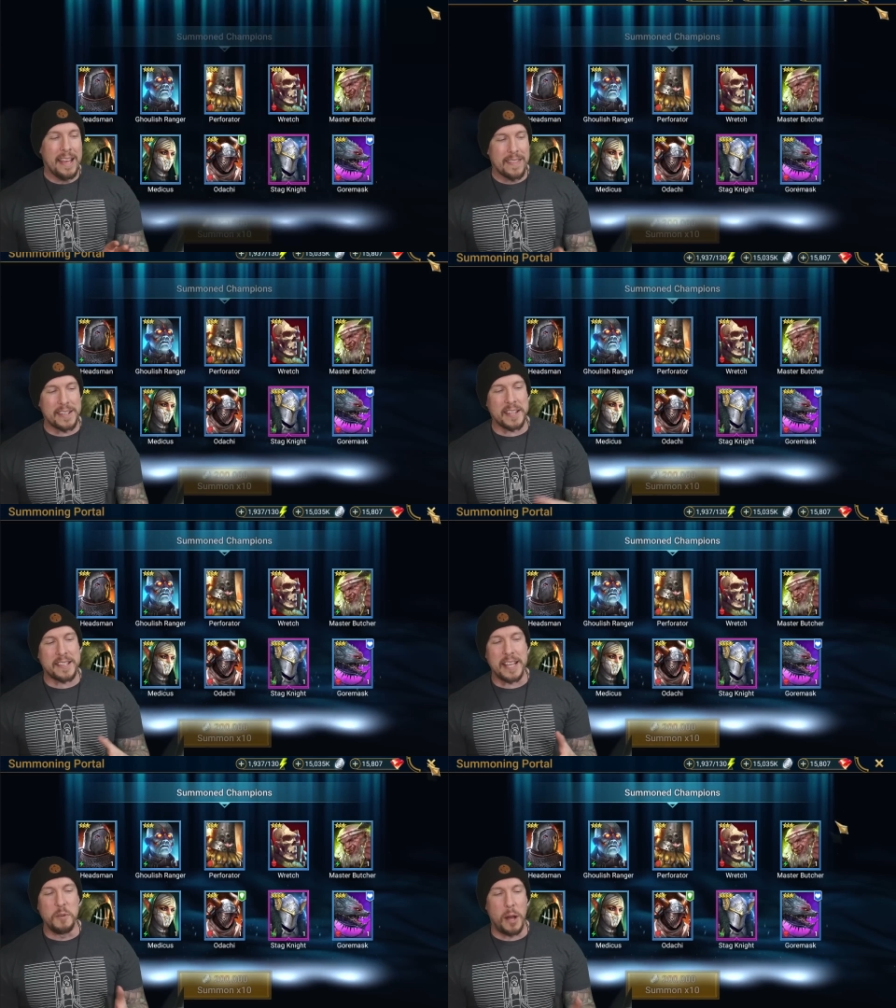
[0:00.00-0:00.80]
Let's
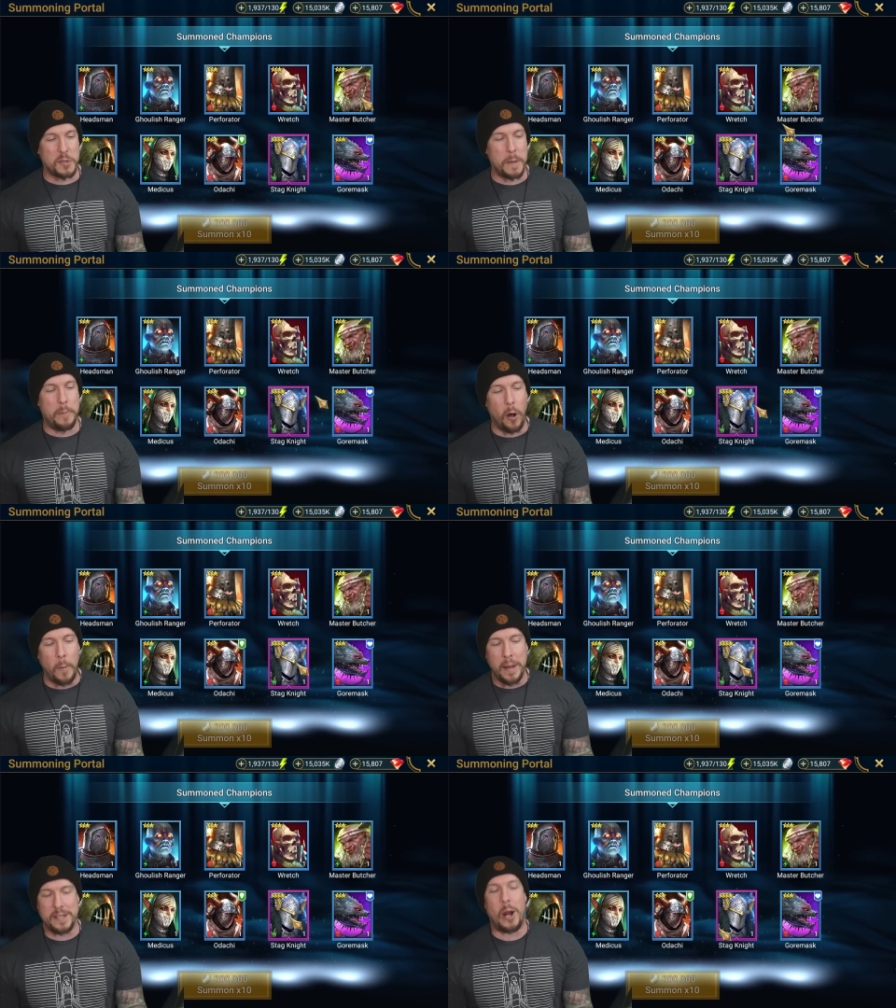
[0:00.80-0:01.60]
just see who else we
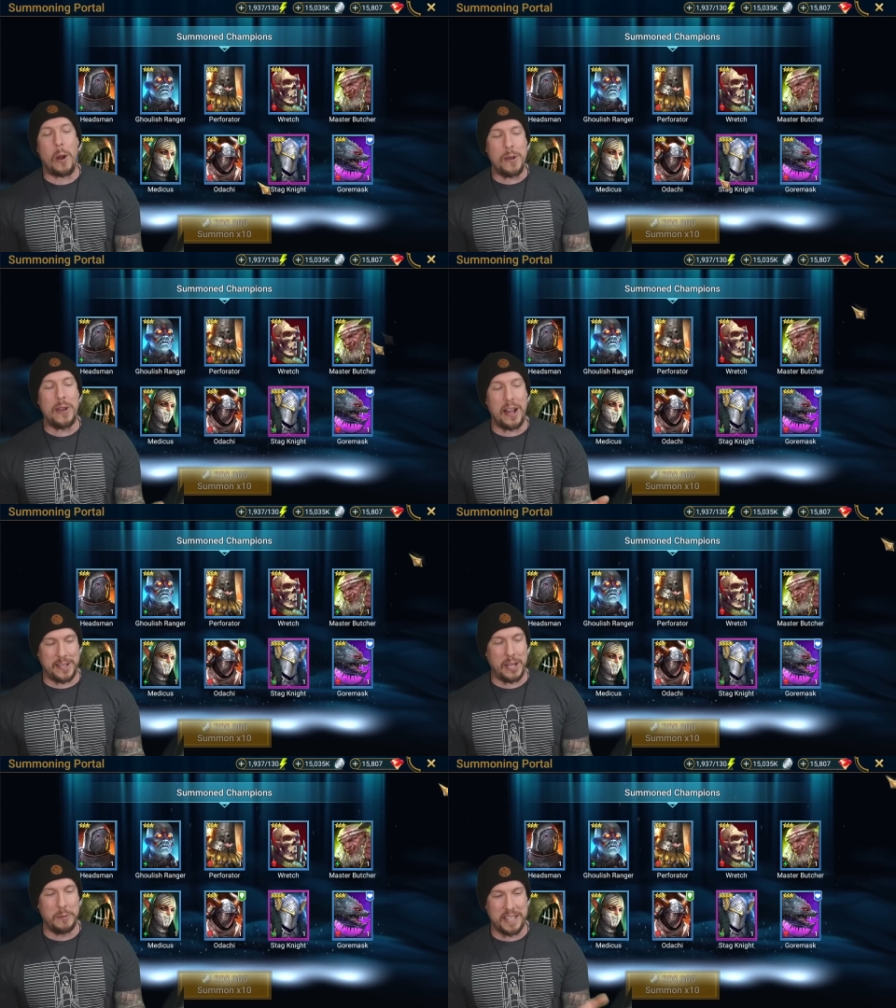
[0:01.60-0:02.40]
pull, but it's hard not to go with